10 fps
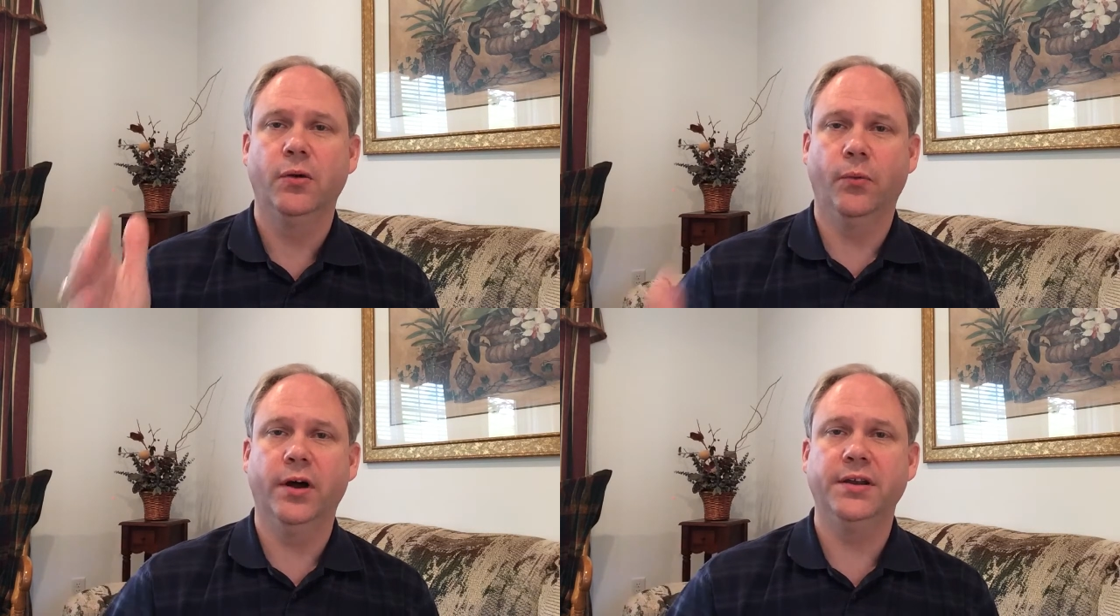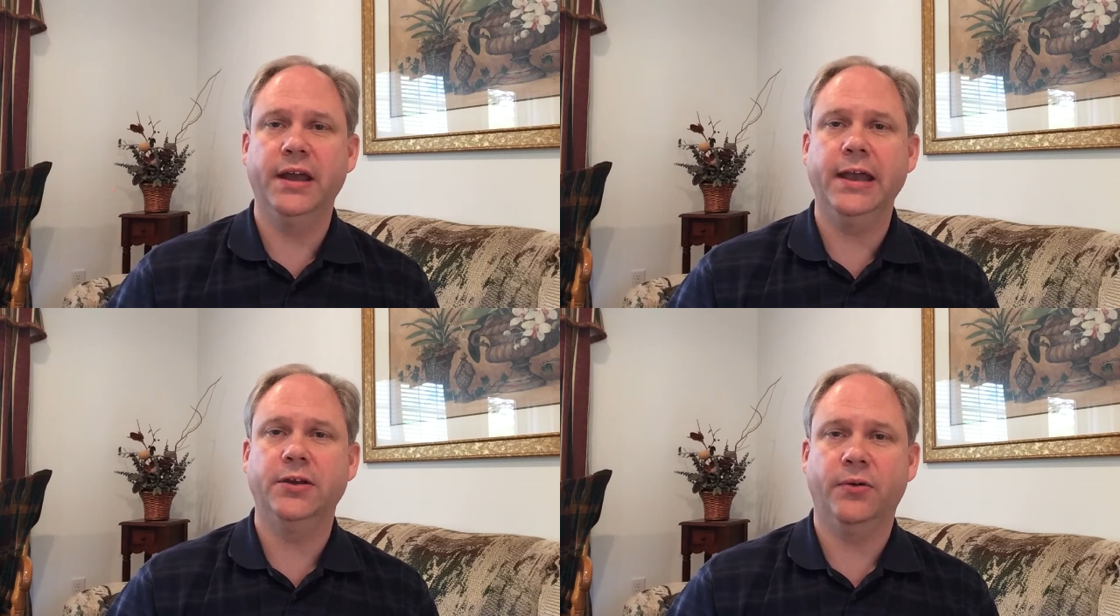What
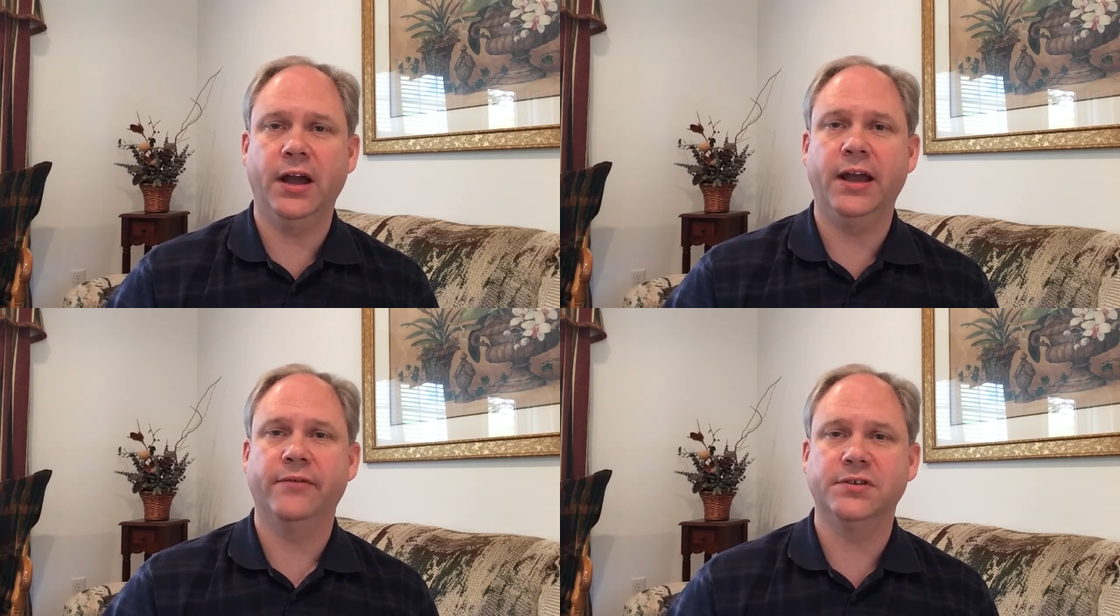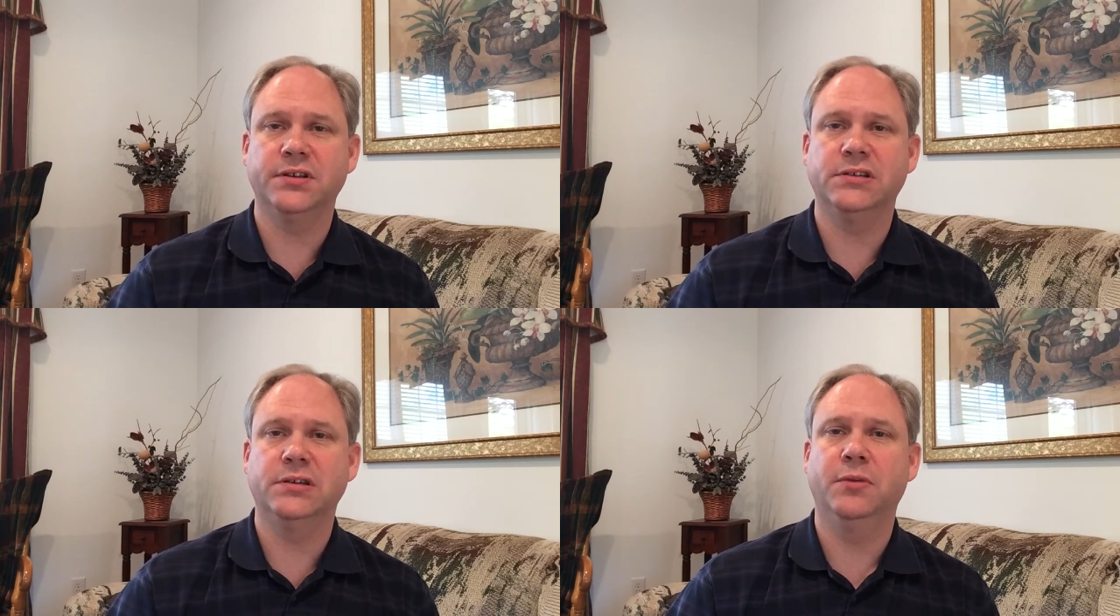day do I have a
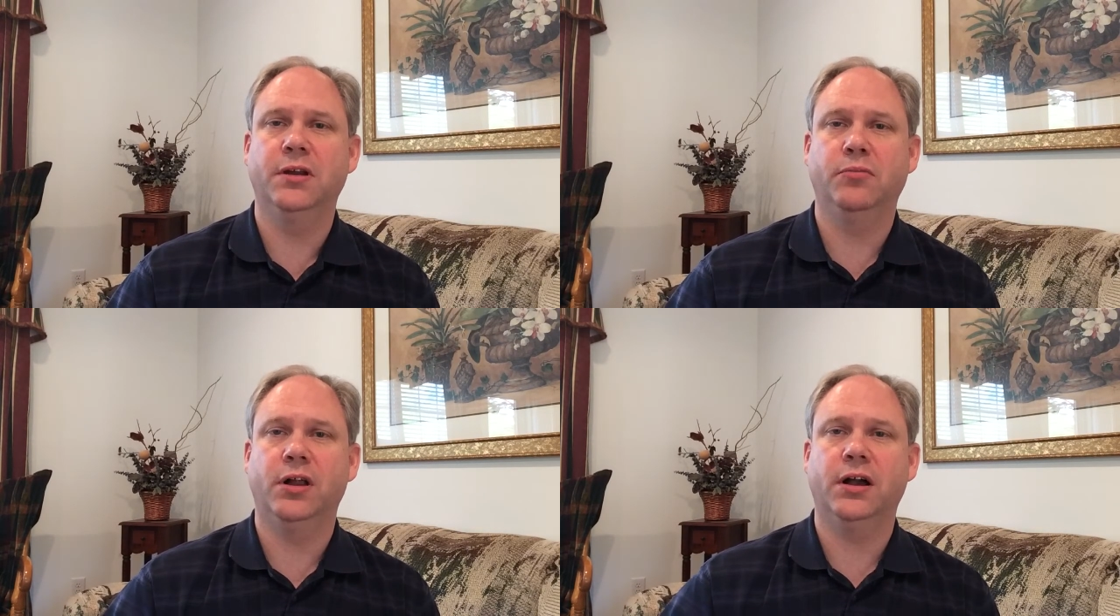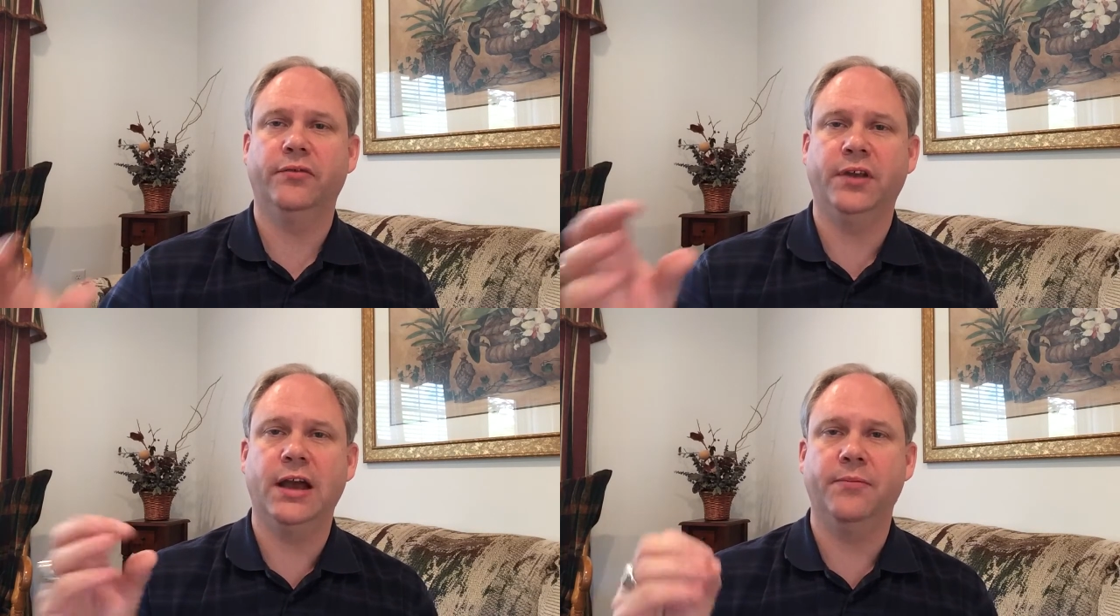60-minute block
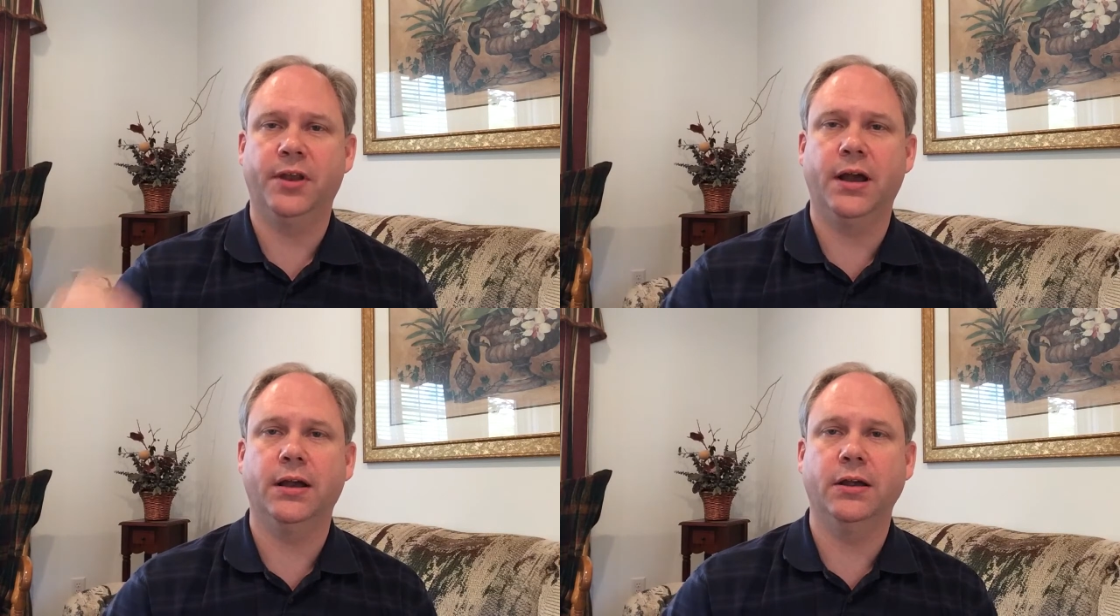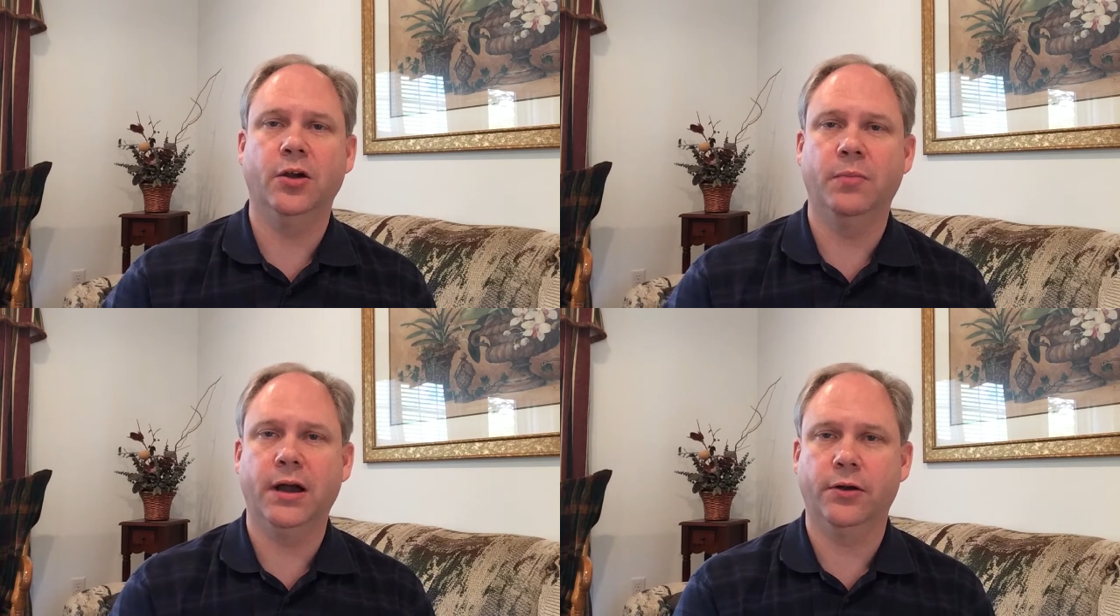of time that I can
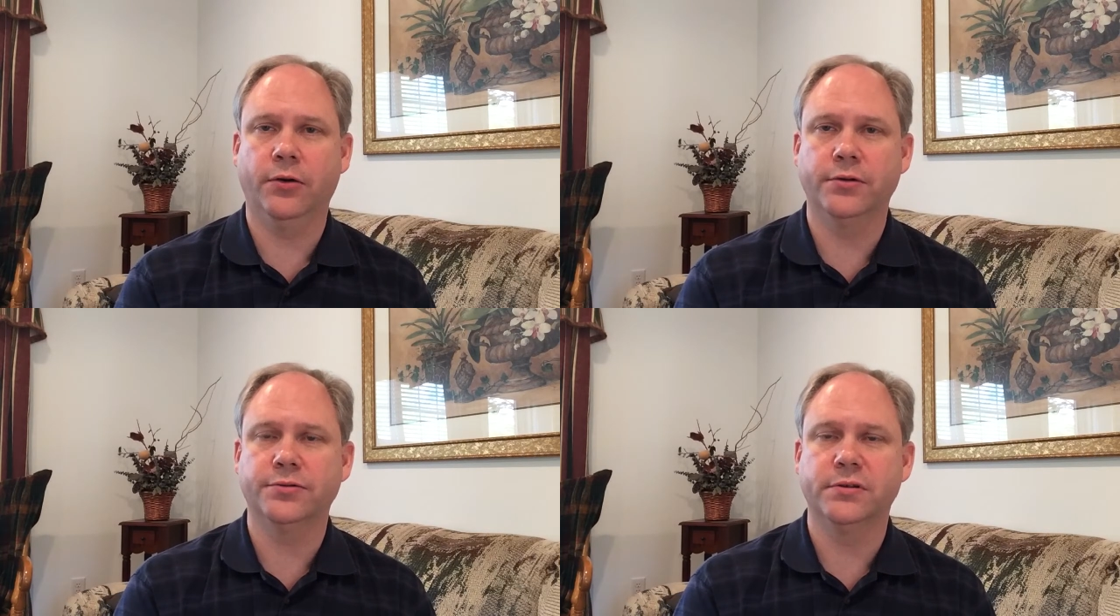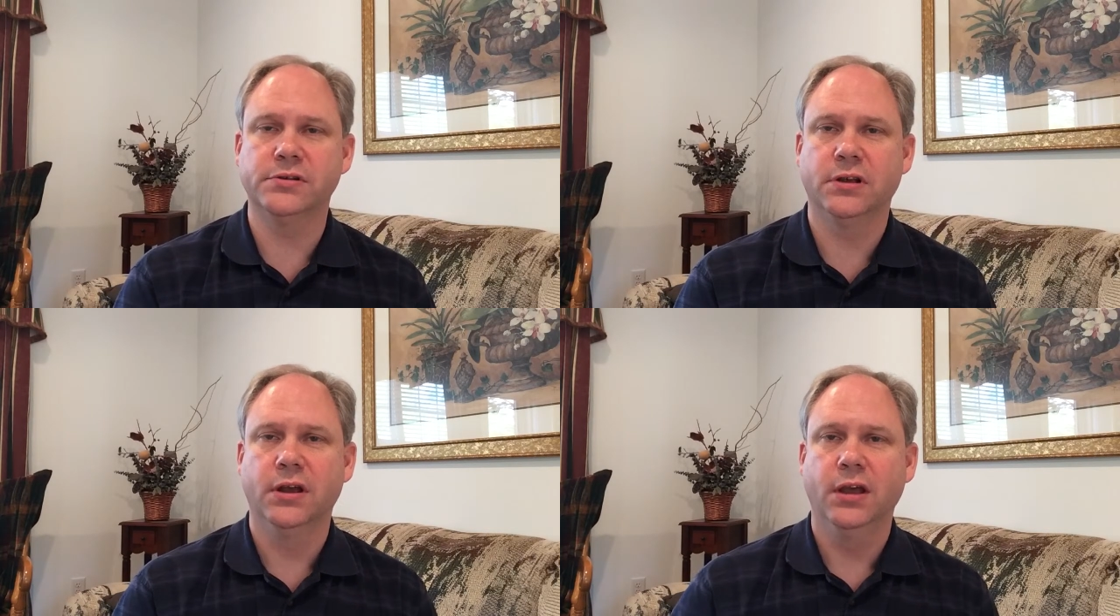go buy groceries?